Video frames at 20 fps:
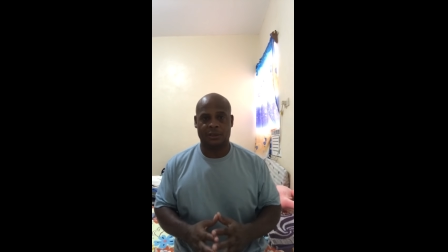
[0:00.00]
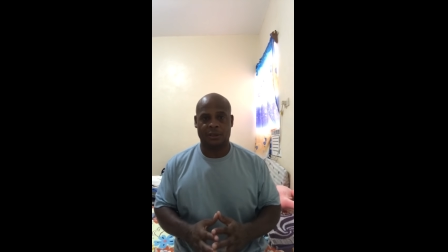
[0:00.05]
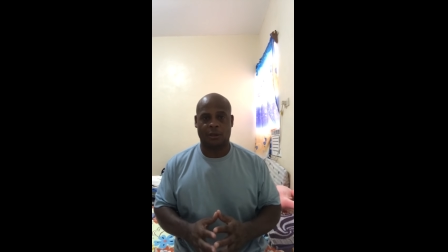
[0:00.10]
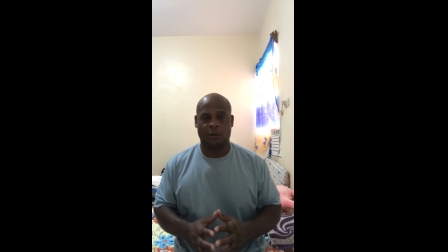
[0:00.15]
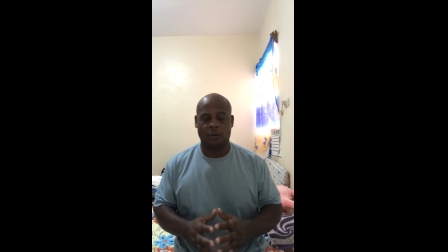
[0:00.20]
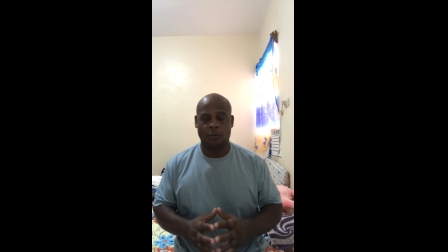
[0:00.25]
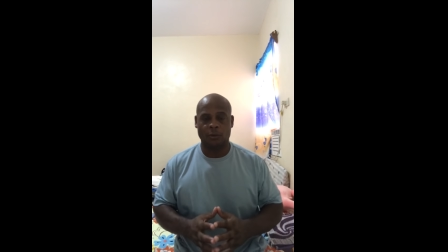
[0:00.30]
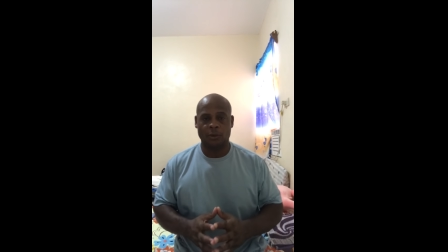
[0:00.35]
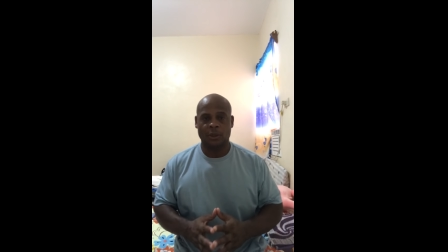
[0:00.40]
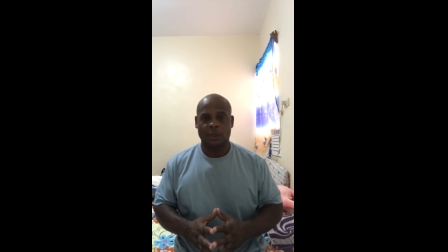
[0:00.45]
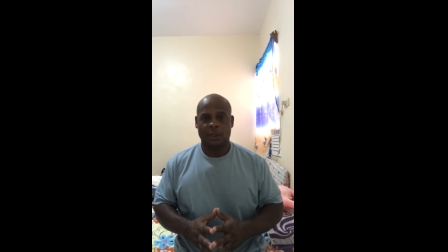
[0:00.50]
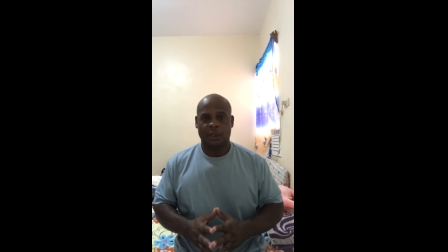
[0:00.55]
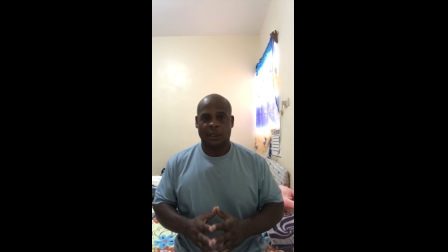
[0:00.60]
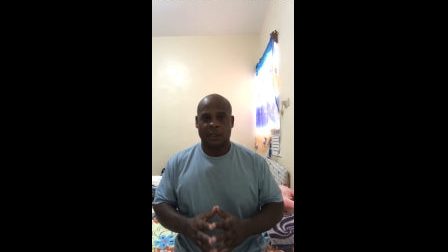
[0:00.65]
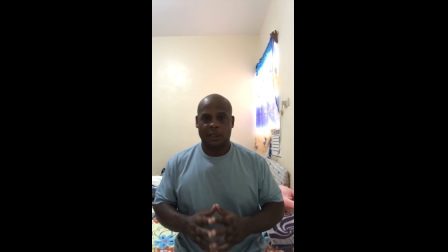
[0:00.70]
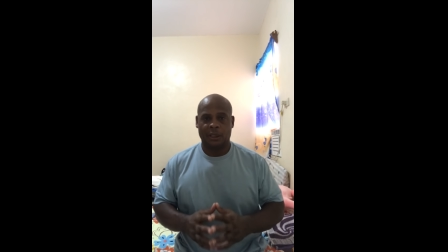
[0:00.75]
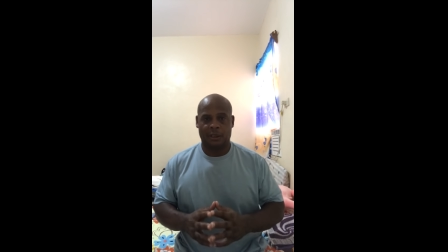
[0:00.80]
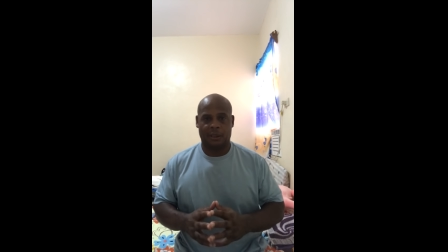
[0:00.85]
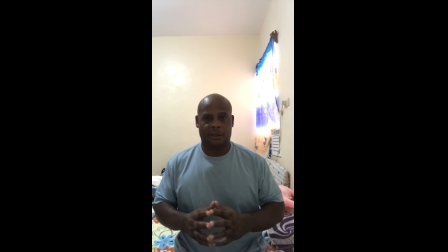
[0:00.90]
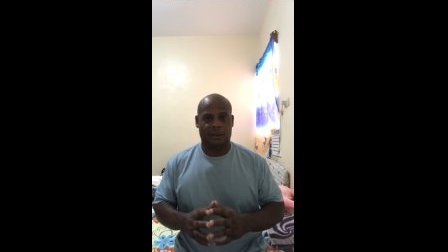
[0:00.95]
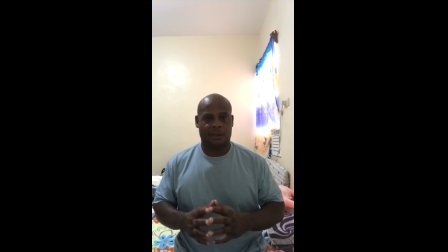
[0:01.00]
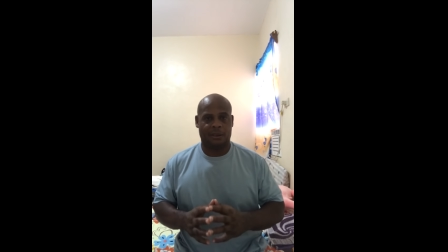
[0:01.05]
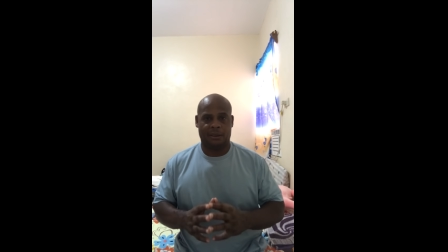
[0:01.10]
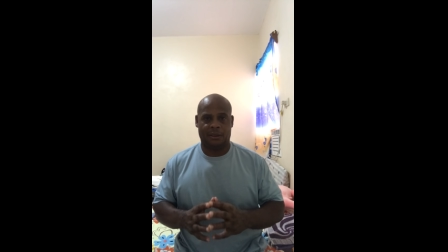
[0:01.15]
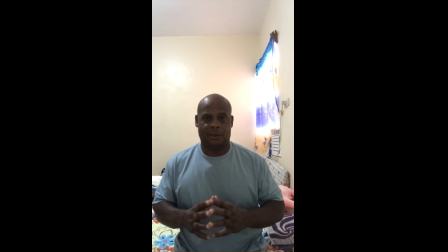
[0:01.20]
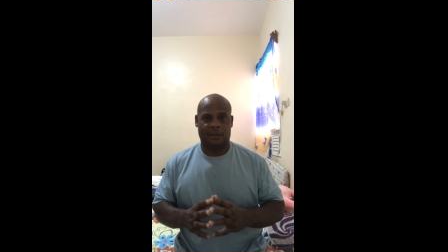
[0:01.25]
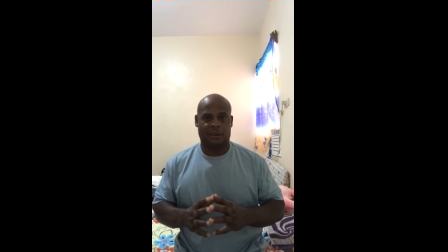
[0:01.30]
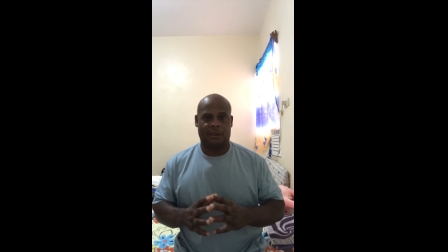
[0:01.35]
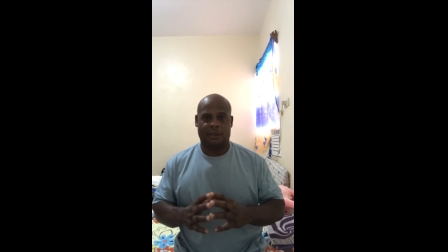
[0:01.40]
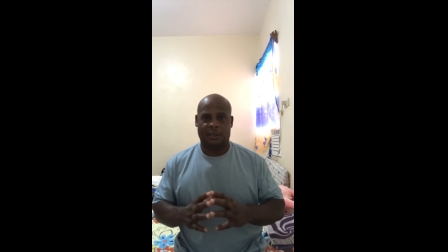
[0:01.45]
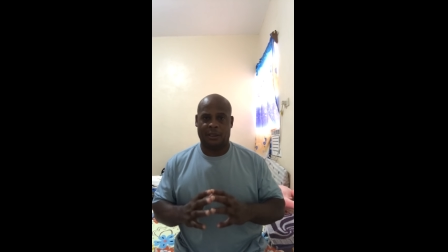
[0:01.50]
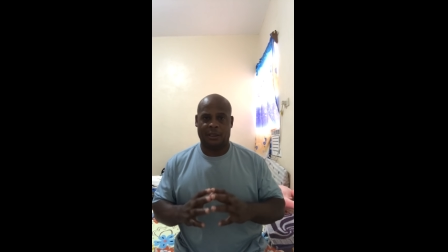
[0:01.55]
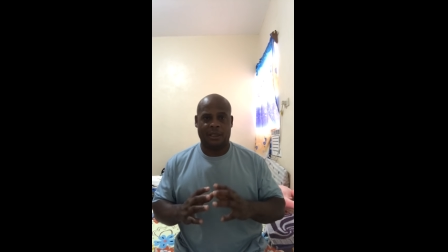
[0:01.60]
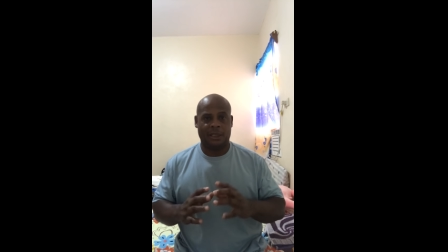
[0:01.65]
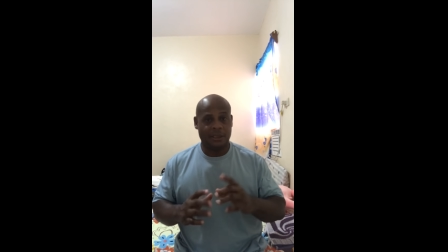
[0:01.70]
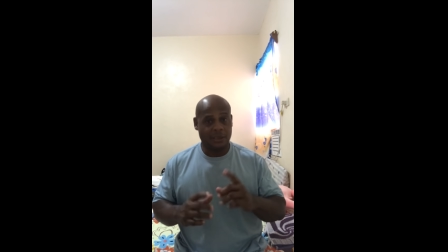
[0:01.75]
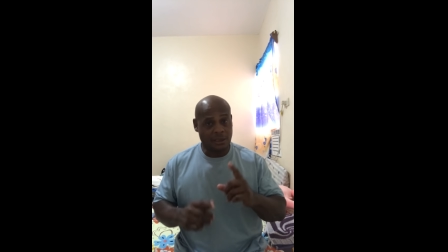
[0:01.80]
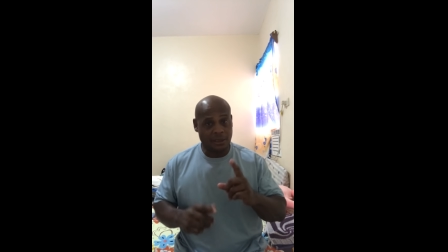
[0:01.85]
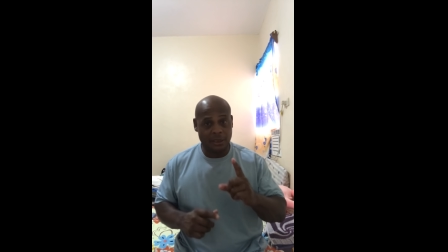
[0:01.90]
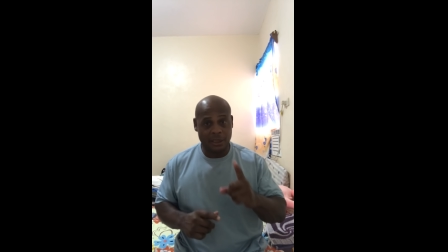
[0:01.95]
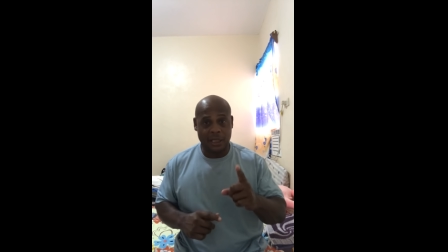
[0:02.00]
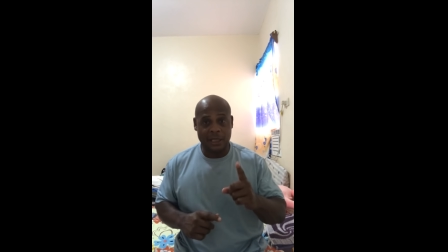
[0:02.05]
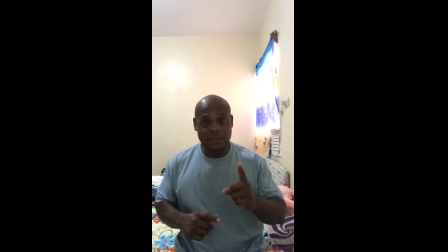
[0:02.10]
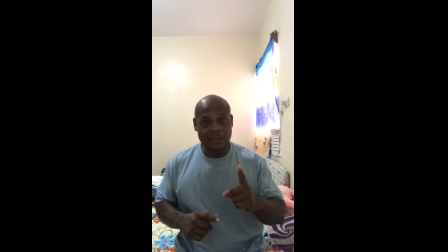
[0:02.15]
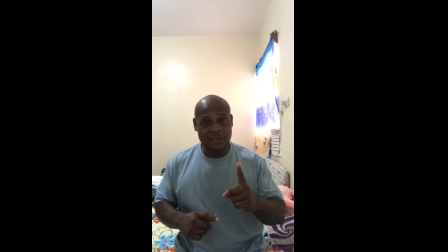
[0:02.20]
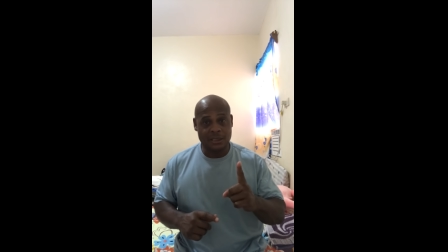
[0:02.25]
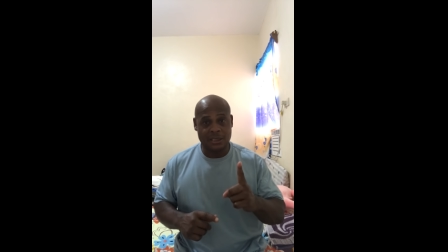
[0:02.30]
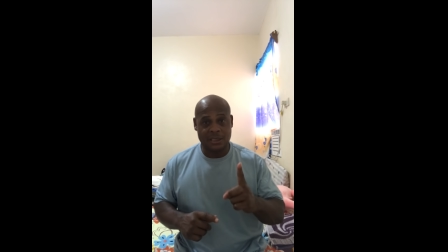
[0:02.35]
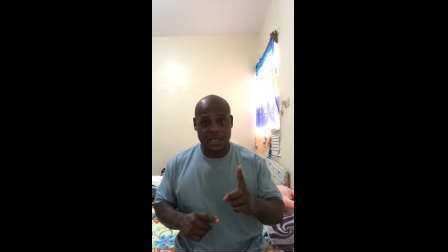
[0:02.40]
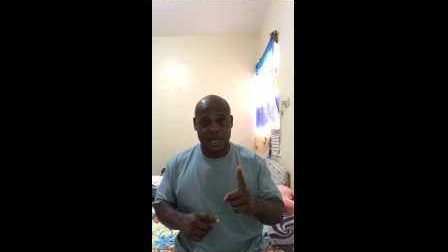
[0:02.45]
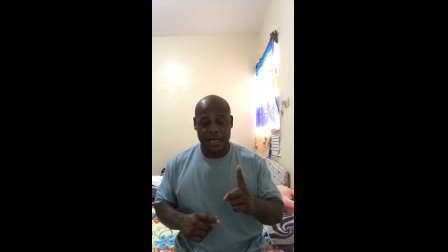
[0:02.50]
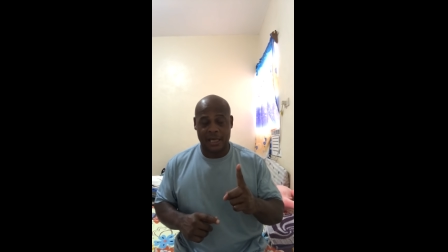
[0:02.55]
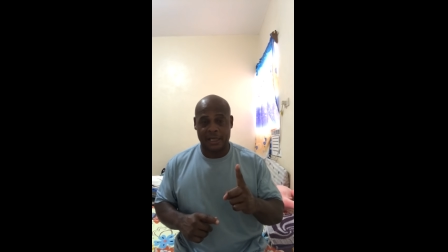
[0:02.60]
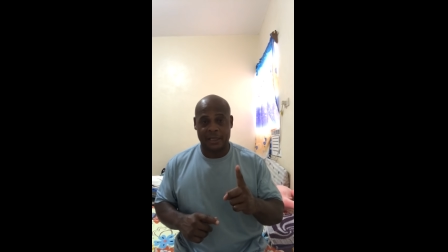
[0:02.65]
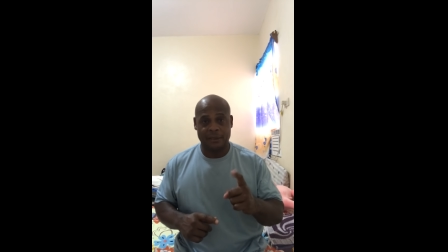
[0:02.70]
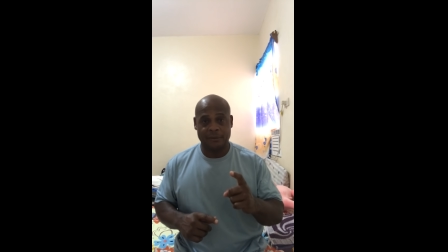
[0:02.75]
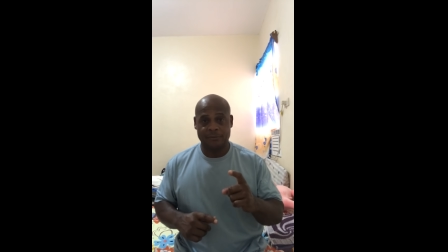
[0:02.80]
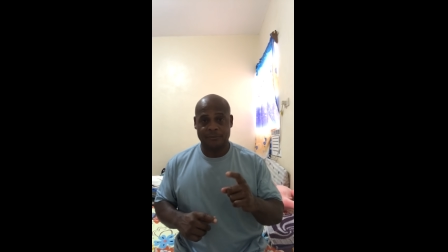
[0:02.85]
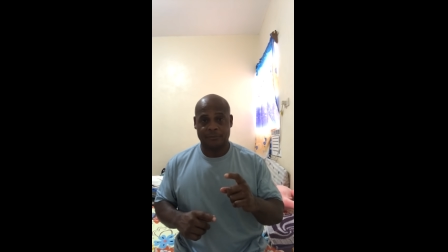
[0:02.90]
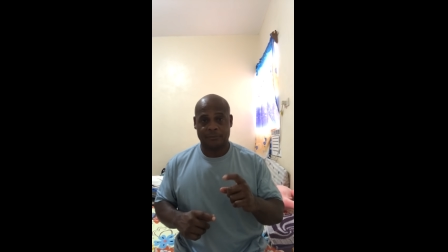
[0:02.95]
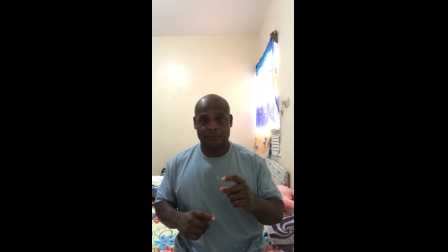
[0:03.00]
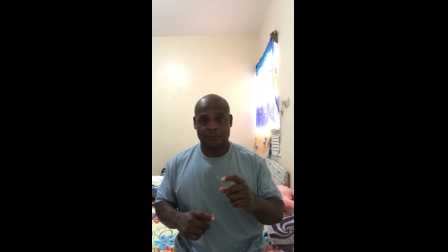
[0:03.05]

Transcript: So, and it's another sign